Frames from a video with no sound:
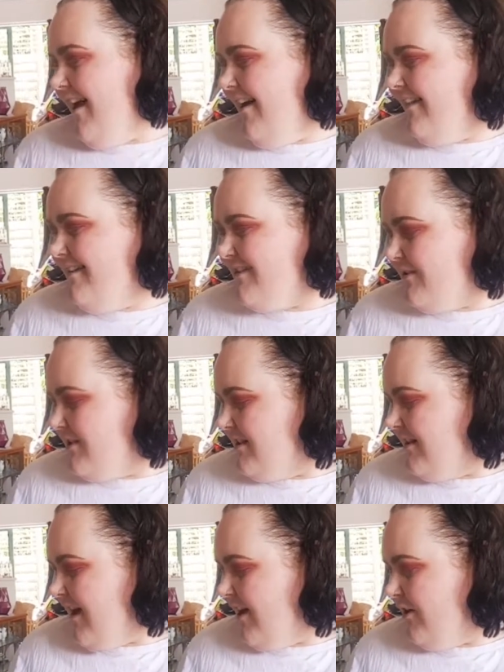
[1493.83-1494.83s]
This
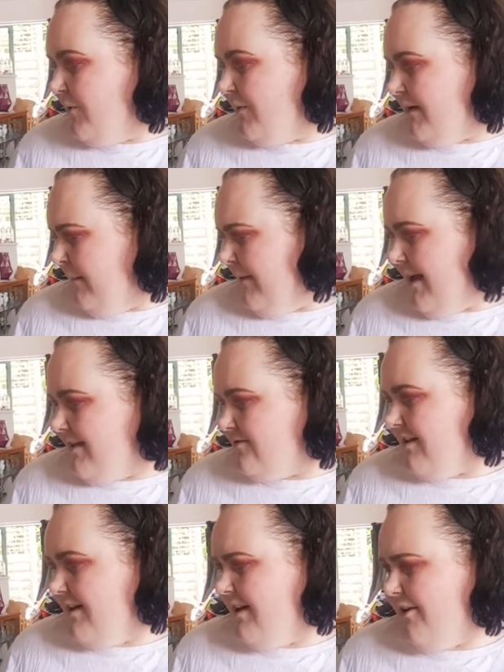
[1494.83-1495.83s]
question, are you wearing pants
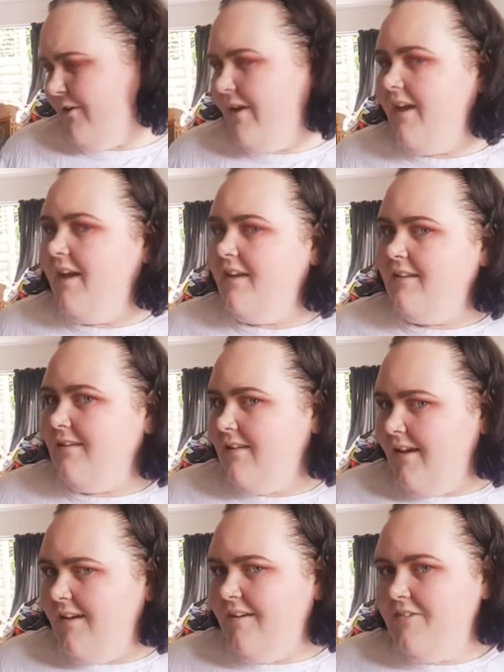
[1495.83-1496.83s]
right now?
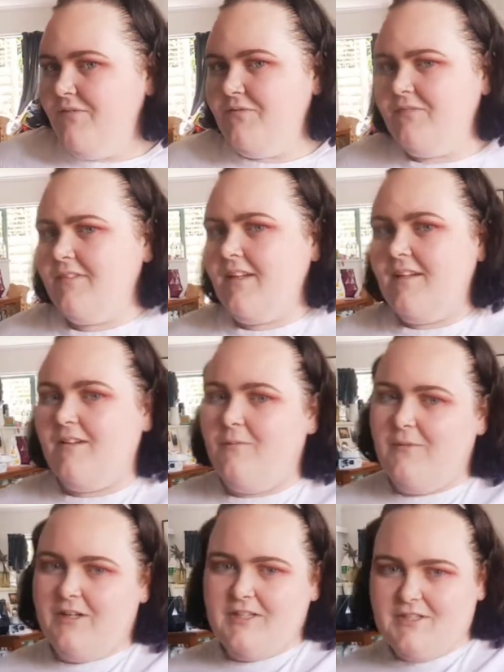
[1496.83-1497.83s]
Yeah. I'm
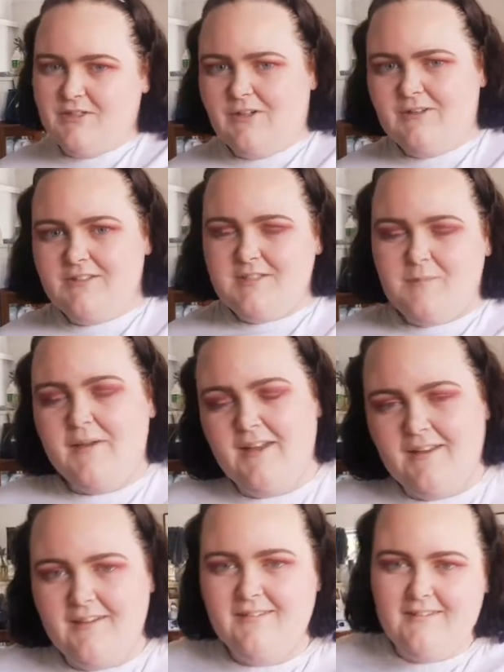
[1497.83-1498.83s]
wearing shorts,
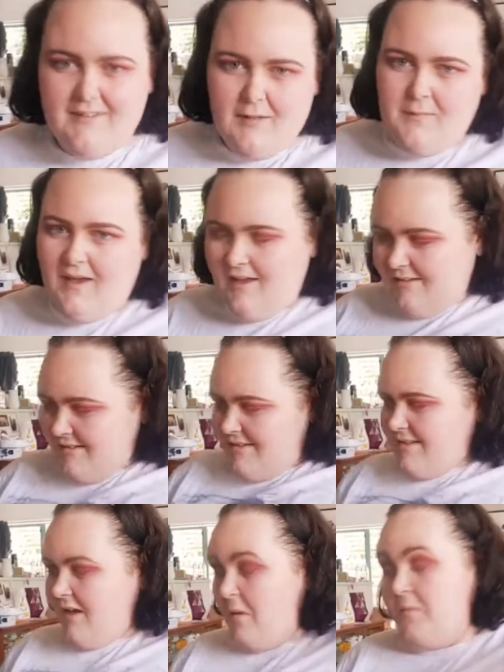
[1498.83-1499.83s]
but they're
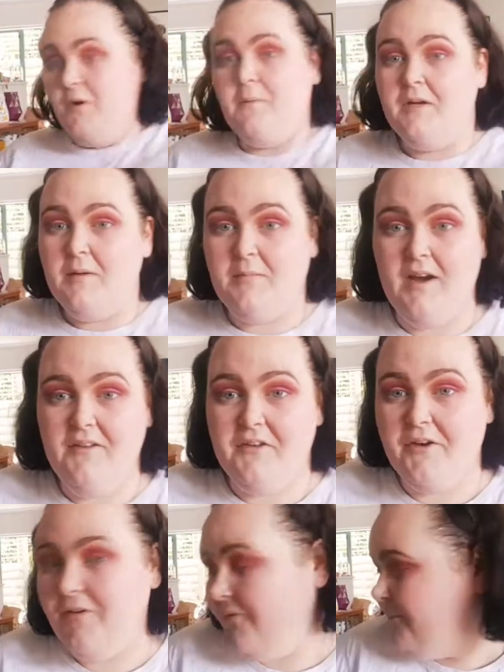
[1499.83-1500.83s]
pants. I'm not wearing a bra though.